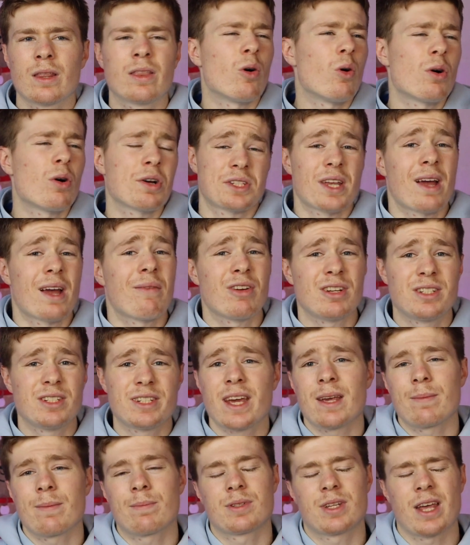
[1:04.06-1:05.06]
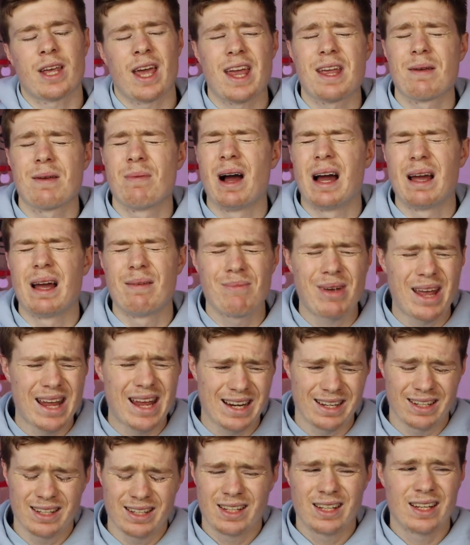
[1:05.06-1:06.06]
the Hawks have a deep team. I
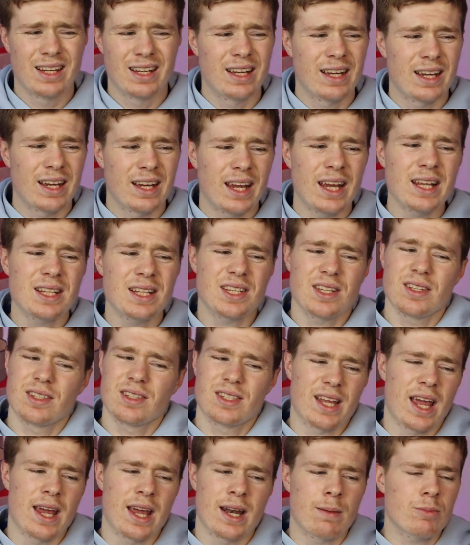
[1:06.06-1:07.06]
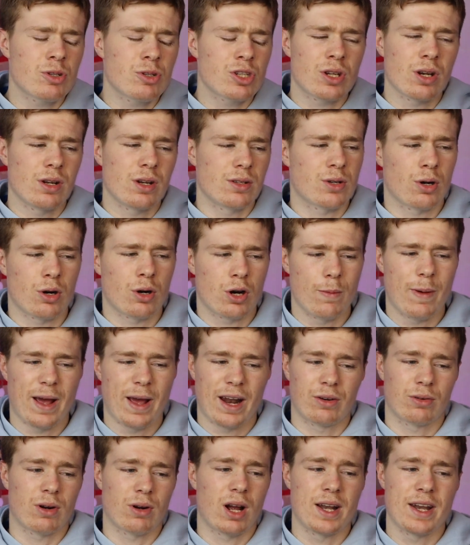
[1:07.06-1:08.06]
mean, it's insane. I'm just going to talk
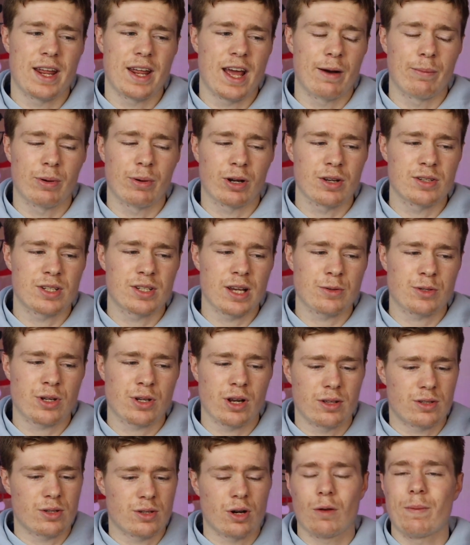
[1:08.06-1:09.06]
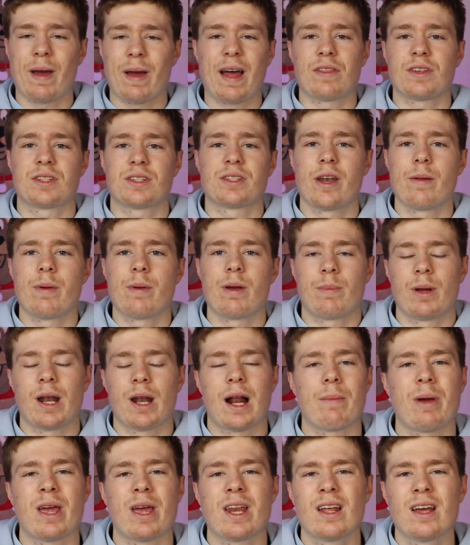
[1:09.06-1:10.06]
about it right now because I was going to talk about this in a bit, but
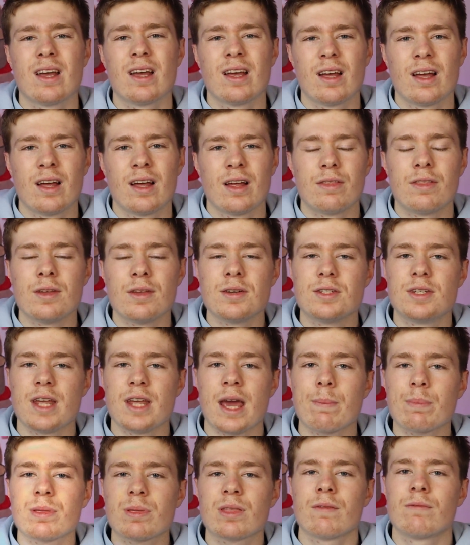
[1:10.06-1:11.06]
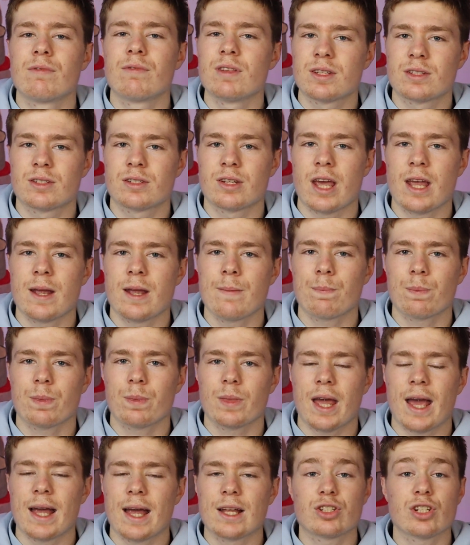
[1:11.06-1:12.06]
I mean, the depth of this team
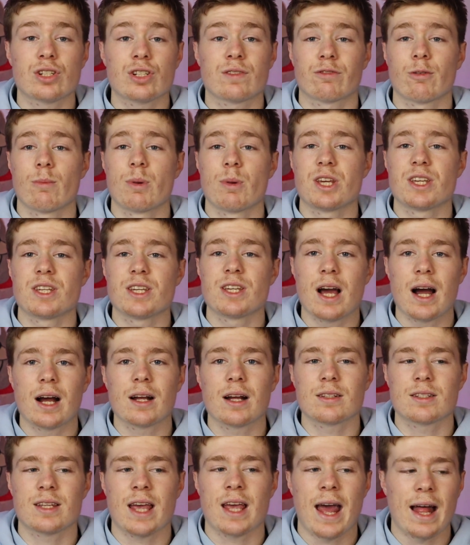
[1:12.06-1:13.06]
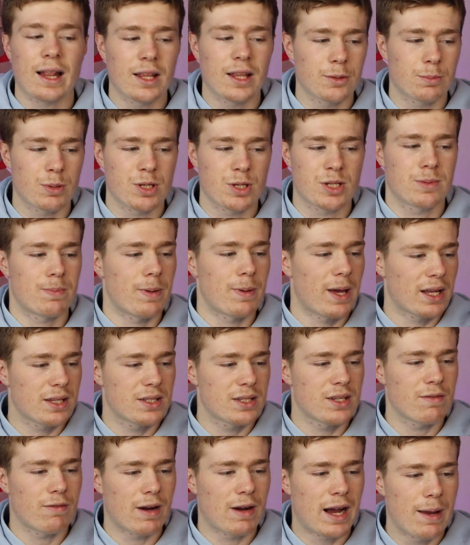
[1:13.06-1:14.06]
and just from a young talent
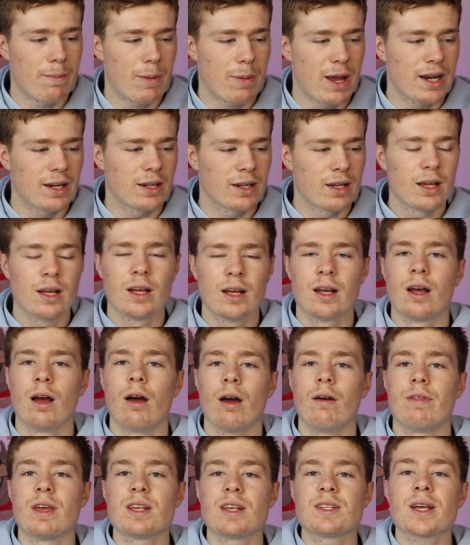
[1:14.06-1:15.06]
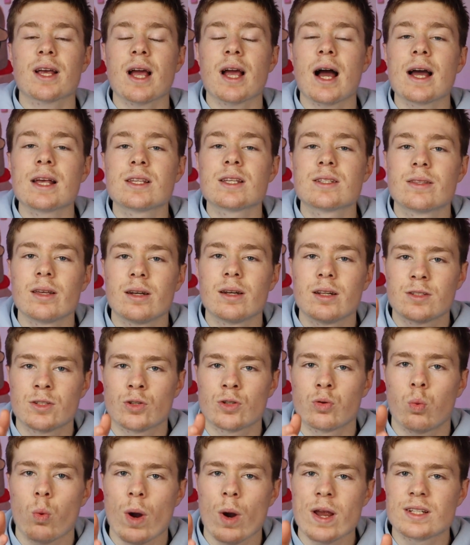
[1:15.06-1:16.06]
perspective, I mean, these are guys that are
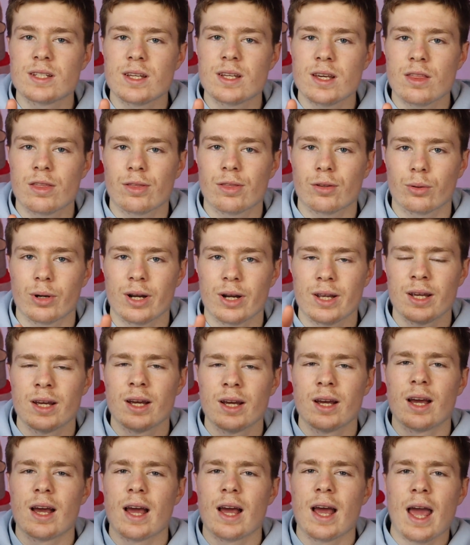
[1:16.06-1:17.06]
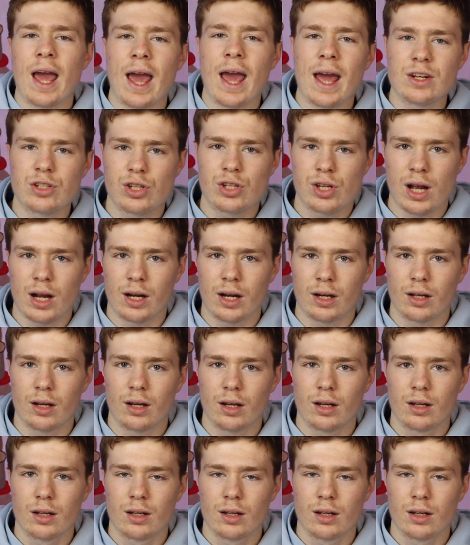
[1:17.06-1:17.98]
23 and younger.